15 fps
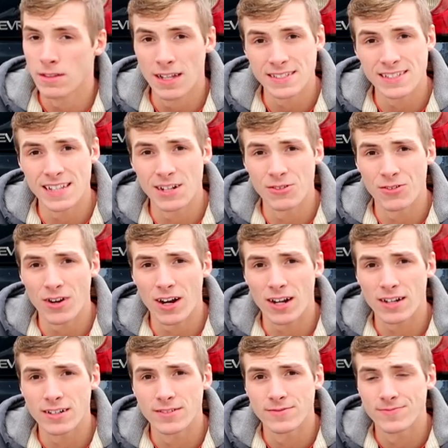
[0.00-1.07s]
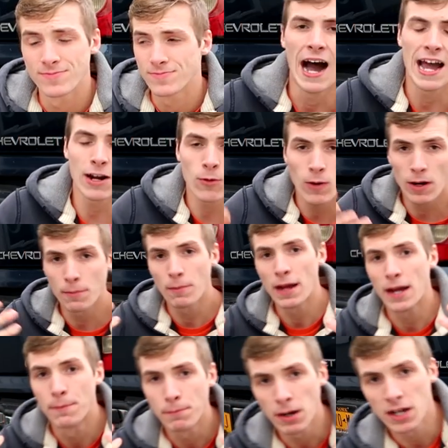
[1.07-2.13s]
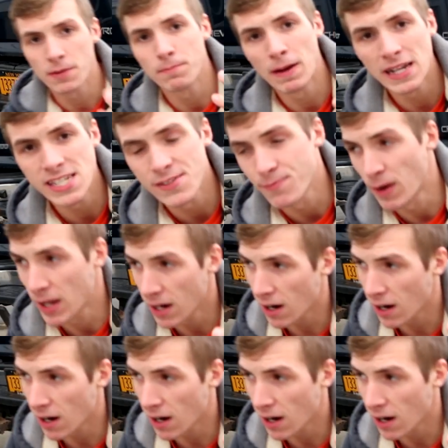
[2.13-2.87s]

That's a loud truck. I don't want to make a muddy mess of my